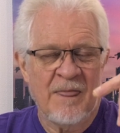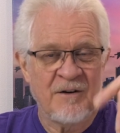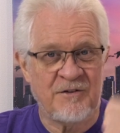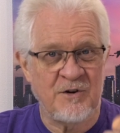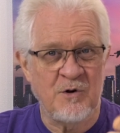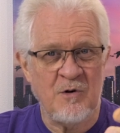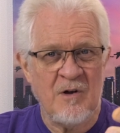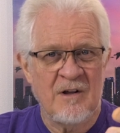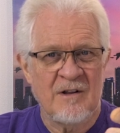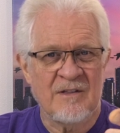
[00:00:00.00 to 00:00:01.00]

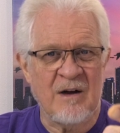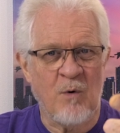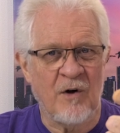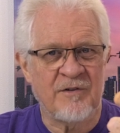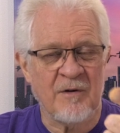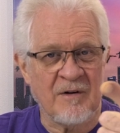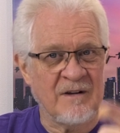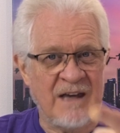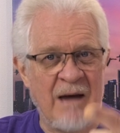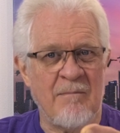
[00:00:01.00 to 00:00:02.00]
Two, they want to
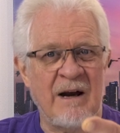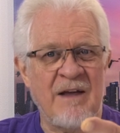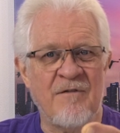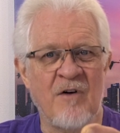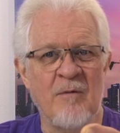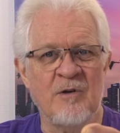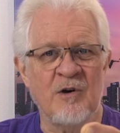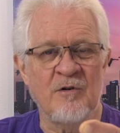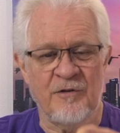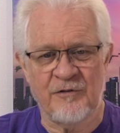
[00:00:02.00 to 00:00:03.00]
get money from
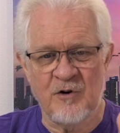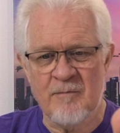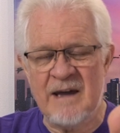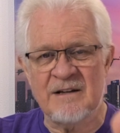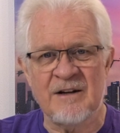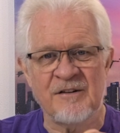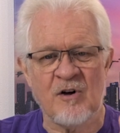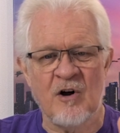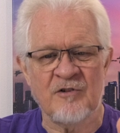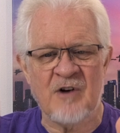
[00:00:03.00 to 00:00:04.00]
you through maintenance
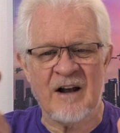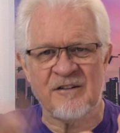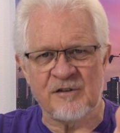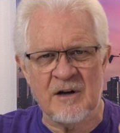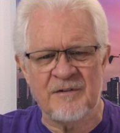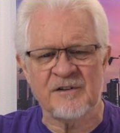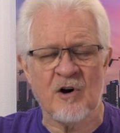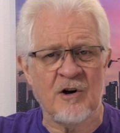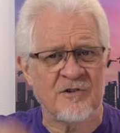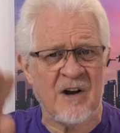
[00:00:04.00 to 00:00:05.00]
contracts, service
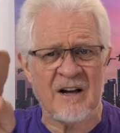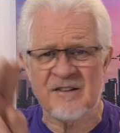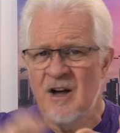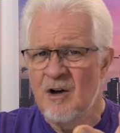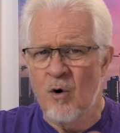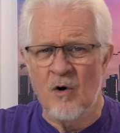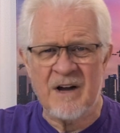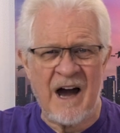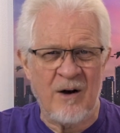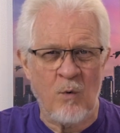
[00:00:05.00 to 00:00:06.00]
contracts, all
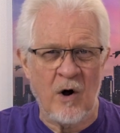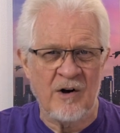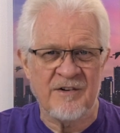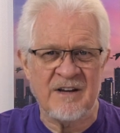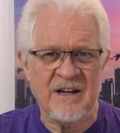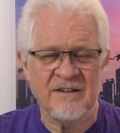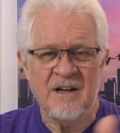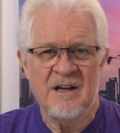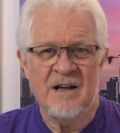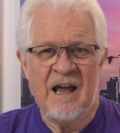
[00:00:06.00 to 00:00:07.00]
kind of warranties.
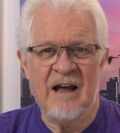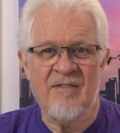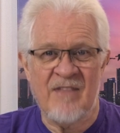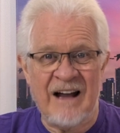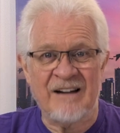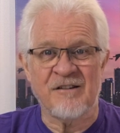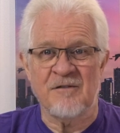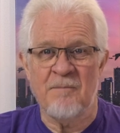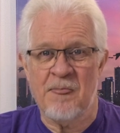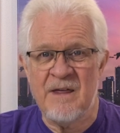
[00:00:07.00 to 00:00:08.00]
And that's
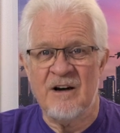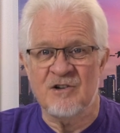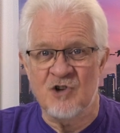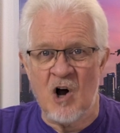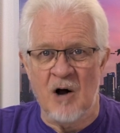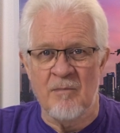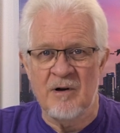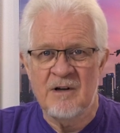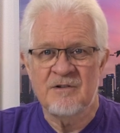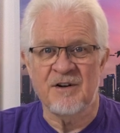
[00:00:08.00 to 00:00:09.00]
their job, to